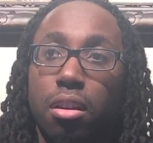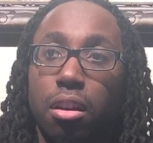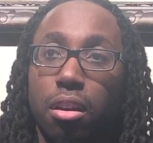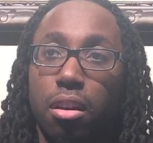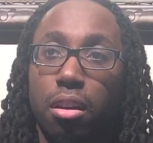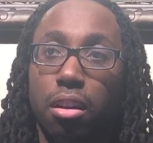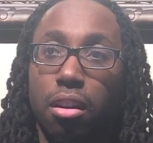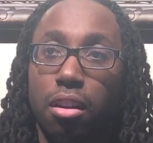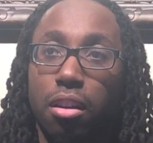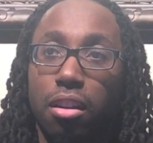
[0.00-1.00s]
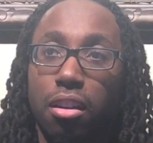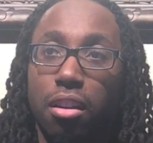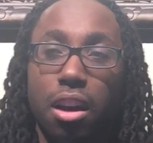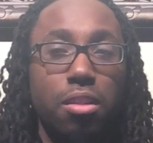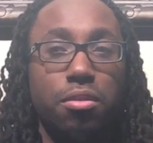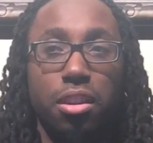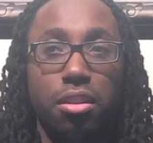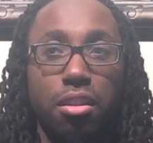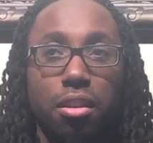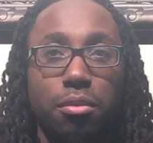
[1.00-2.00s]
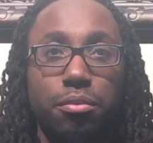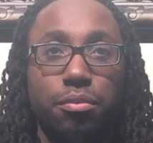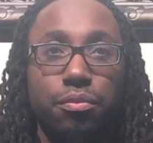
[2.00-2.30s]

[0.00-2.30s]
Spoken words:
I don't think so.